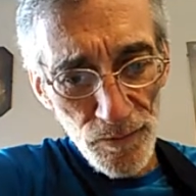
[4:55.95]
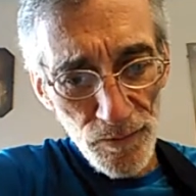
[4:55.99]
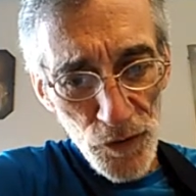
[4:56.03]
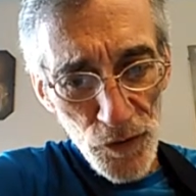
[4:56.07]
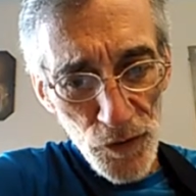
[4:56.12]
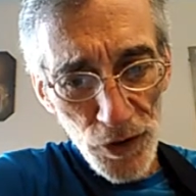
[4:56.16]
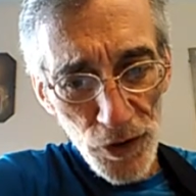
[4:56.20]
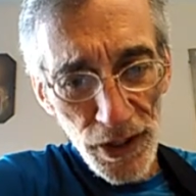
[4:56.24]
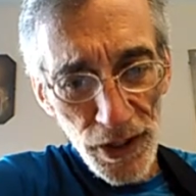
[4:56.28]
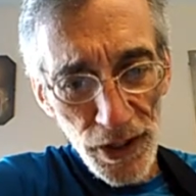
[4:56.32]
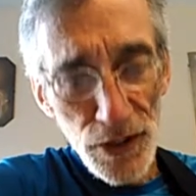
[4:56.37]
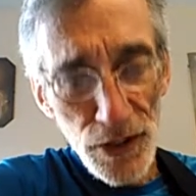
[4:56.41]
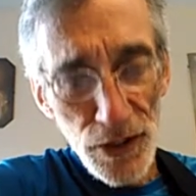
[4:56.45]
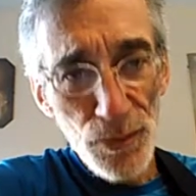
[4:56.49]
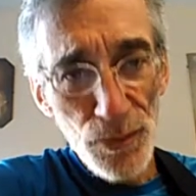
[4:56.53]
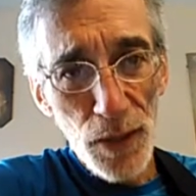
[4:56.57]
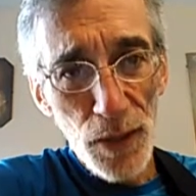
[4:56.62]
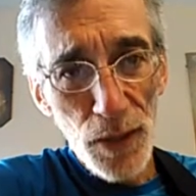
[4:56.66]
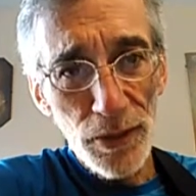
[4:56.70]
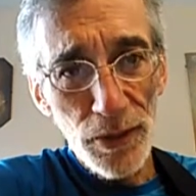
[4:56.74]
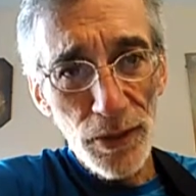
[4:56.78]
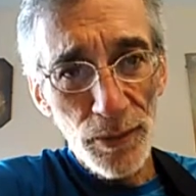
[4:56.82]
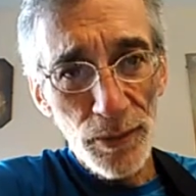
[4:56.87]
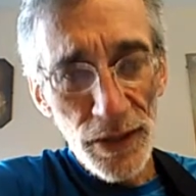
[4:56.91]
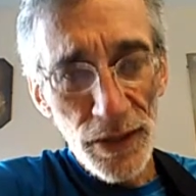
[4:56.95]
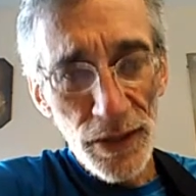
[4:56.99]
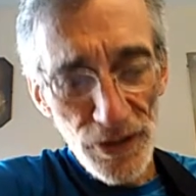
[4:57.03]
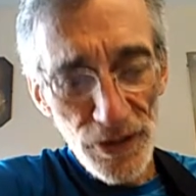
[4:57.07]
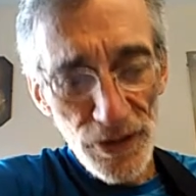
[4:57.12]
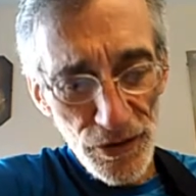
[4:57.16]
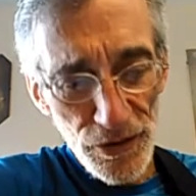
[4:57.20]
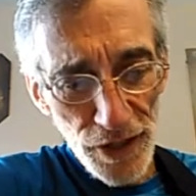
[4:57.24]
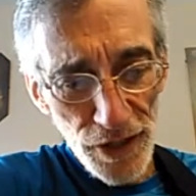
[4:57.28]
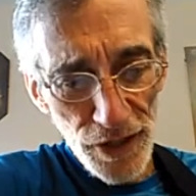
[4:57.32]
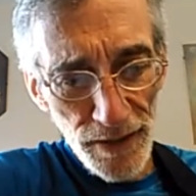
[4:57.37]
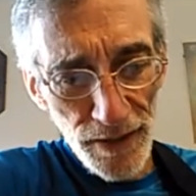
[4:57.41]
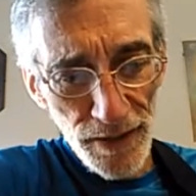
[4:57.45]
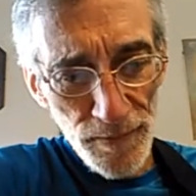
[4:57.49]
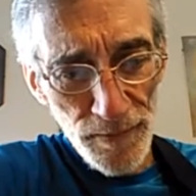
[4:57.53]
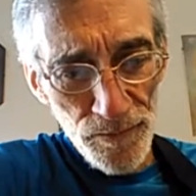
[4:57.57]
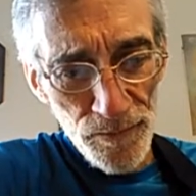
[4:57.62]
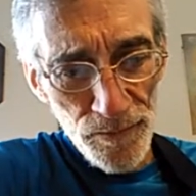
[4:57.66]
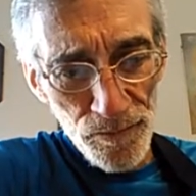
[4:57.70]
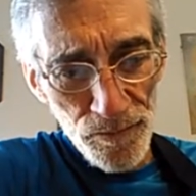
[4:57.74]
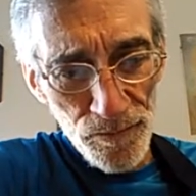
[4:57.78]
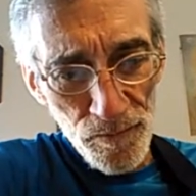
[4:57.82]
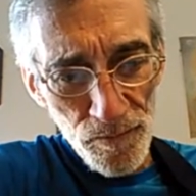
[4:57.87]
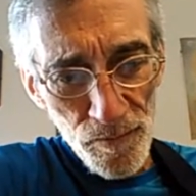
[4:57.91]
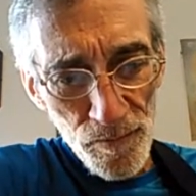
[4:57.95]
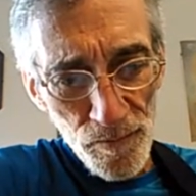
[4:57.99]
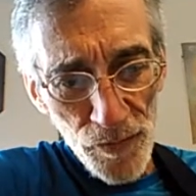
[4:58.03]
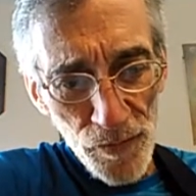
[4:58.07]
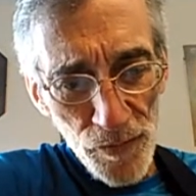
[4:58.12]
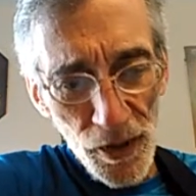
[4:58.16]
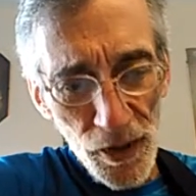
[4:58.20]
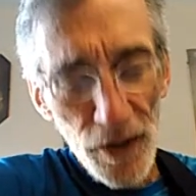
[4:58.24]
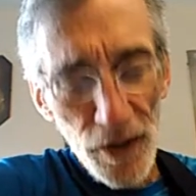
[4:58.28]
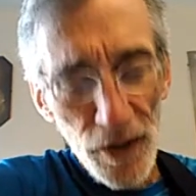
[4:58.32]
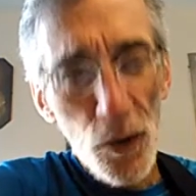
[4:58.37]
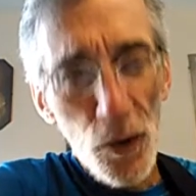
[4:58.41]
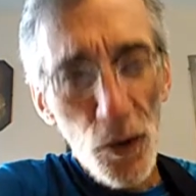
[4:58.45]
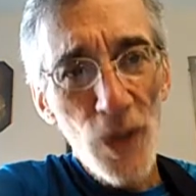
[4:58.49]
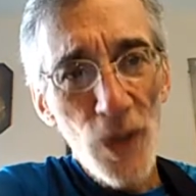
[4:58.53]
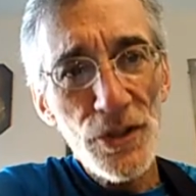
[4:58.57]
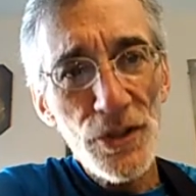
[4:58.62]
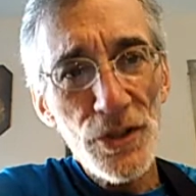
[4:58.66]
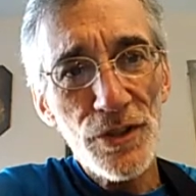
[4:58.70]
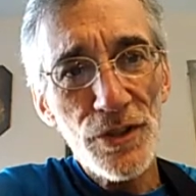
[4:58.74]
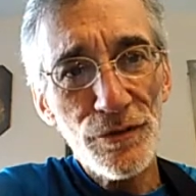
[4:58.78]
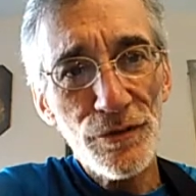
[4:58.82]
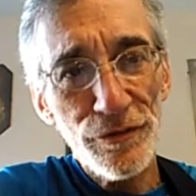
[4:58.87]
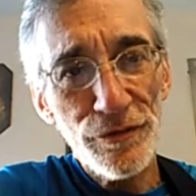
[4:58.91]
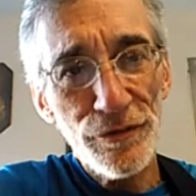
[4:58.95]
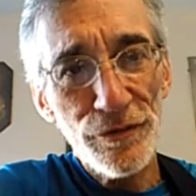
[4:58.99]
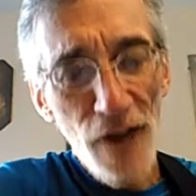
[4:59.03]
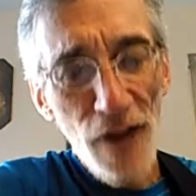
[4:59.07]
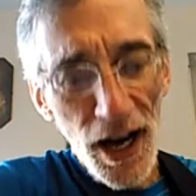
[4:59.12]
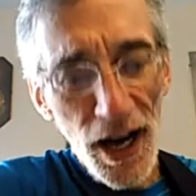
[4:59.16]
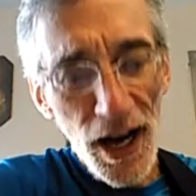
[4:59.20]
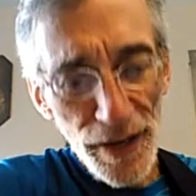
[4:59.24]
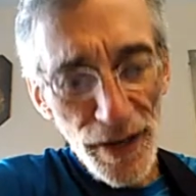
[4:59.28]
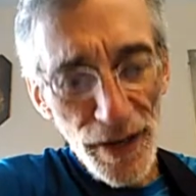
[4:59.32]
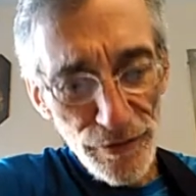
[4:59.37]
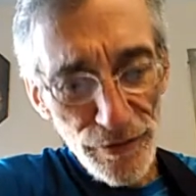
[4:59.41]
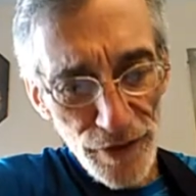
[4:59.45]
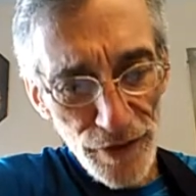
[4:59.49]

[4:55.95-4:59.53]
during his public ministry? Question five.